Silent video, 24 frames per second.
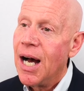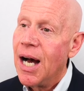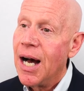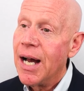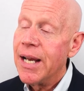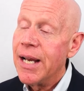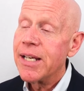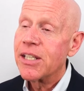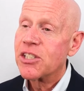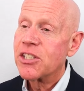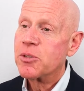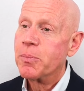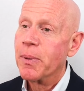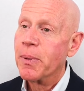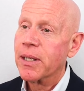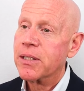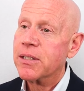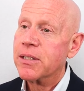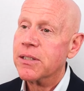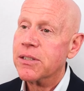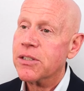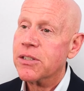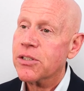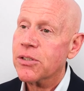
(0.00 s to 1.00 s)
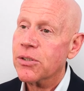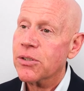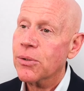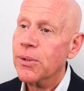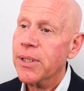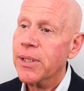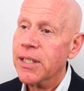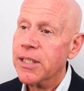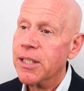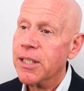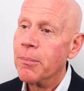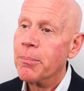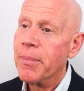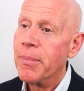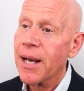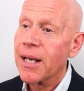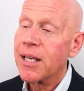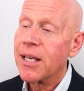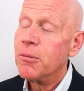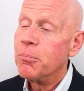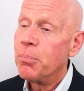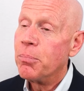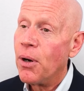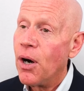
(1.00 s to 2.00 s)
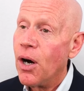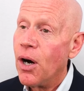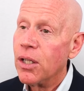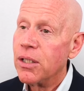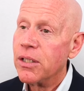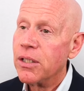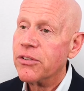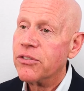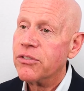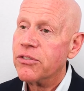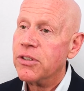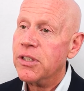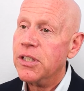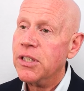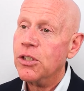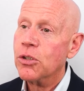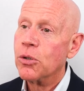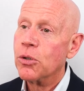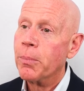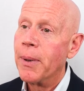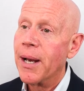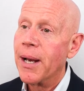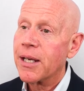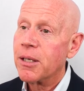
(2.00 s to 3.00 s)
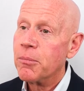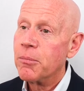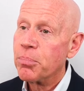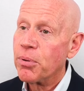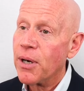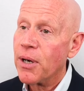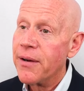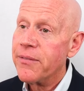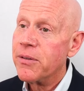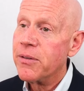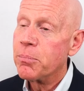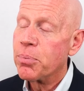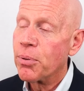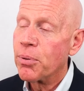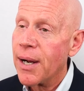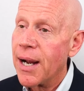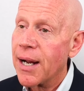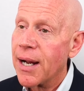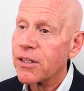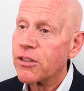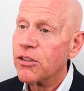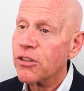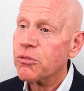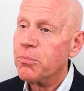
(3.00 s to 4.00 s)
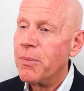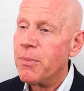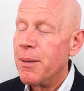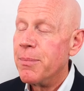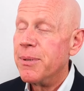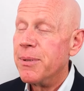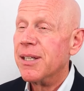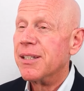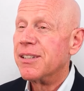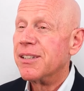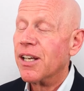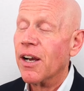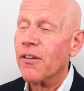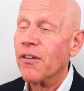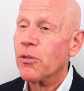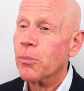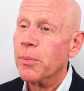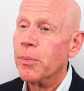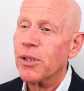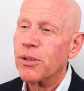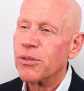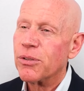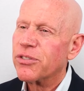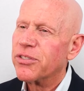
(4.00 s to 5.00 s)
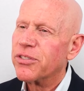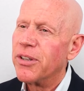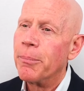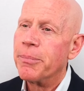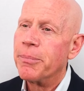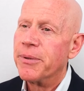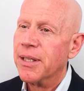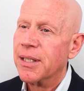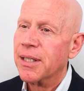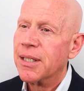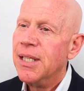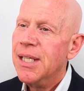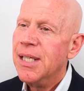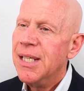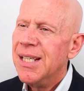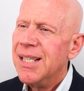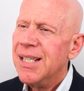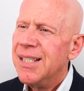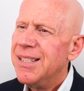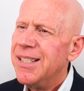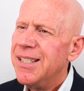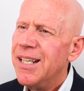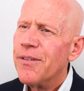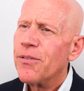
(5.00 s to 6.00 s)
I expected to end up back in policy or back in private practice, maybe in government or something.